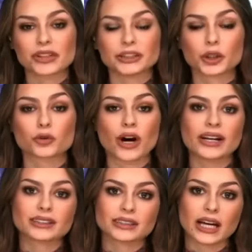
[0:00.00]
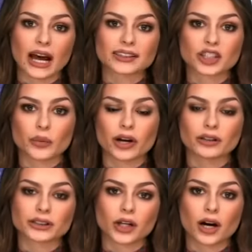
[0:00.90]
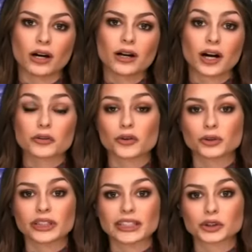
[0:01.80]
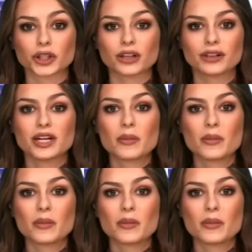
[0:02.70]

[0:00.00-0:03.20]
these horrendous attacks that we all saw unfold in Israel,